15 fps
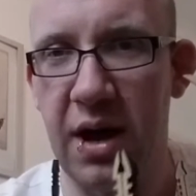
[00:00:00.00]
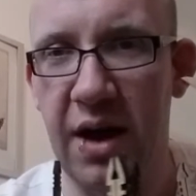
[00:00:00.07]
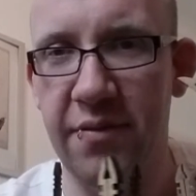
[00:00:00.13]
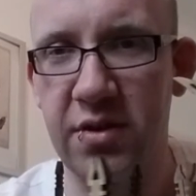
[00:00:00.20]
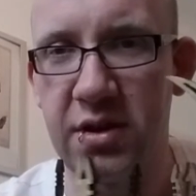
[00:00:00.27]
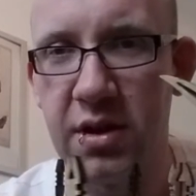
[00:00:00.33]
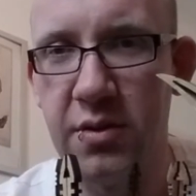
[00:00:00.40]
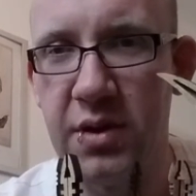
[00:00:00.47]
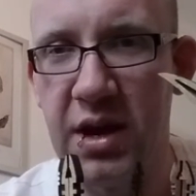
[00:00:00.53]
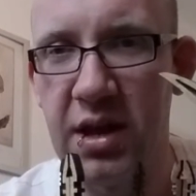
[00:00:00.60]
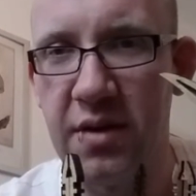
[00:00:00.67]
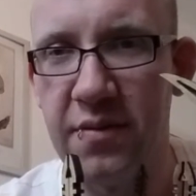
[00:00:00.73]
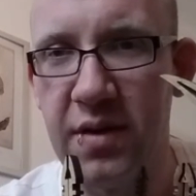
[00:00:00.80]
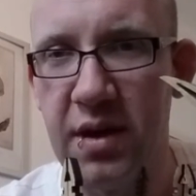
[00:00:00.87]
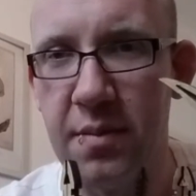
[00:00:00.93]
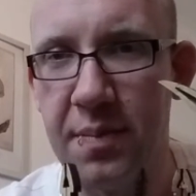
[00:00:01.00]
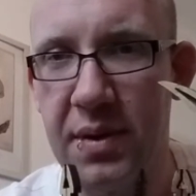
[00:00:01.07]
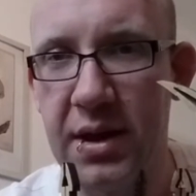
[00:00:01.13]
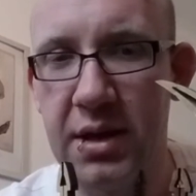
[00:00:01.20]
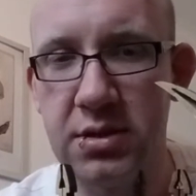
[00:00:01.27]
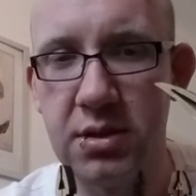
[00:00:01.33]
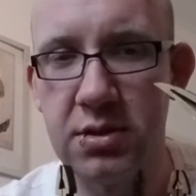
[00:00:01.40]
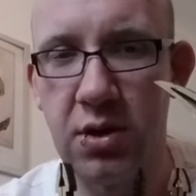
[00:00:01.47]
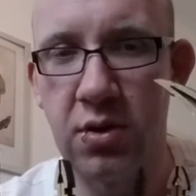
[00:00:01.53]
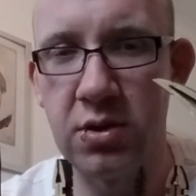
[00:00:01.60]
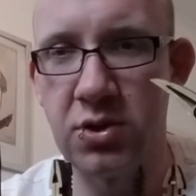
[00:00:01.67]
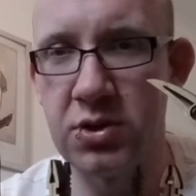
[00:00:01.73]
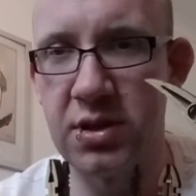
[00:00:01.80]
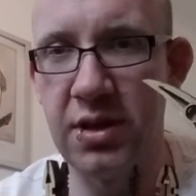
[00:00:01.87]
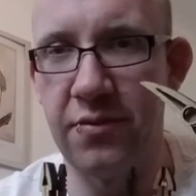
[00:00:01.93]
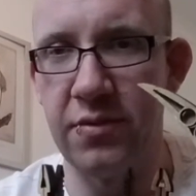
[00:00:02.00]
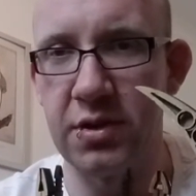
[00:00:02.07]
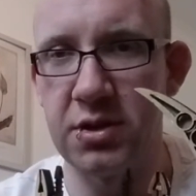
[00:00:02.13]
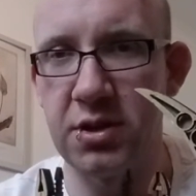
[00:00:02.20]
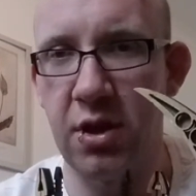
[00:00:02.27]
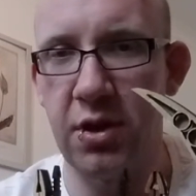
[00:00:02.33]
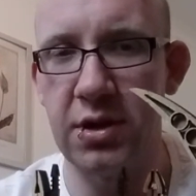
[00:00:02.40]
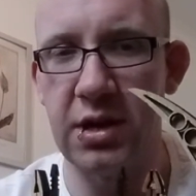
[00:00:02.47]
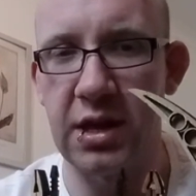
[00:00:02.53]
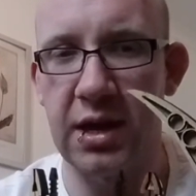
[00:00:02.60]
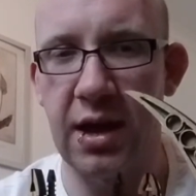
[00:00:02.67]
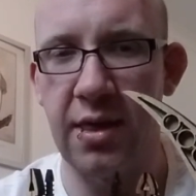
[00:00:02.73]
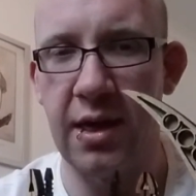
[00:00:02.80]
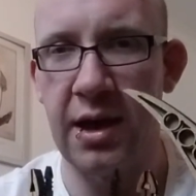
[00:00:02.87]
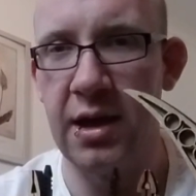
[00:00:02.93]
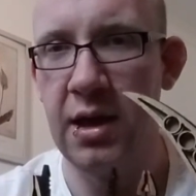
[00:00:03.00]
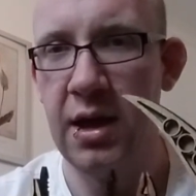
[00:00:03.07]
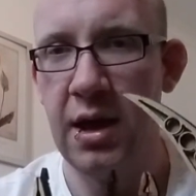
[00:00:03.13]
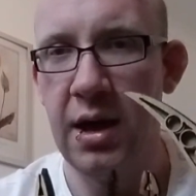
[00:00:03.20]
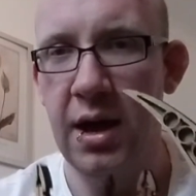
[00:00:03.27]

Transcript: I haven't glued any of it in place. It's all just literally slotted together.